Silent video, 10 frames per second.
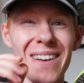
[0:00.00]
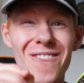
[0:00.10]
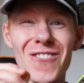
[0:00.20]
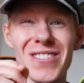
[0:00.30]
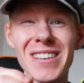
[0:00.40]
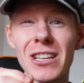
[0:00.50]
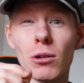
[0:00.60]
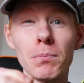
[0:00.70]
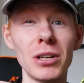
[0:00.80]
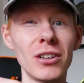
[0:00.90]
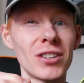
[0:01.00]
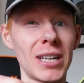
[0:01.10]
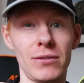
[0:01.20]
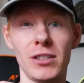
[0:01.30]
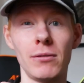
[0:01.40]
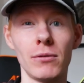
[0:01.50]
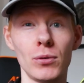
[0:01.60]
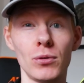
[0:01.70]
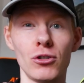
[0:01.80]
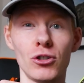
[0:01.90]
Every single person I've seen
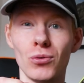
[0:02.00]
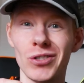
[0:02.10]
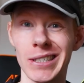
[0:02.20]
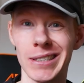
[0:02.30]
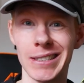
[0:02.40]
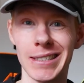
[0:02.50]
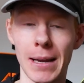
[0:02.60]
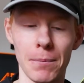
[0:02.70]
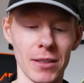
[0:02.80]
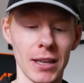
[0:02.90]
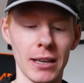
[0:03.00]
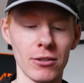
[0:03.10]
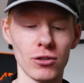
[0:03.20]
review the shoe says the same thing,